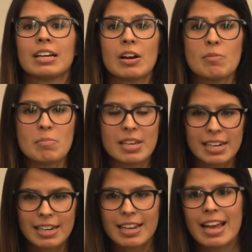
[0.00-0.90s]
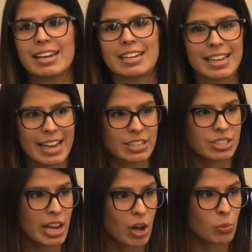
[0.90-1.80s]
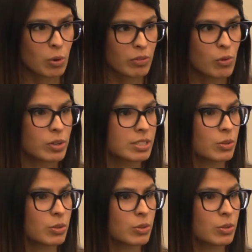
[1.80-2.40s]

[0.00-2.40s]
committed and engaged talent workforce.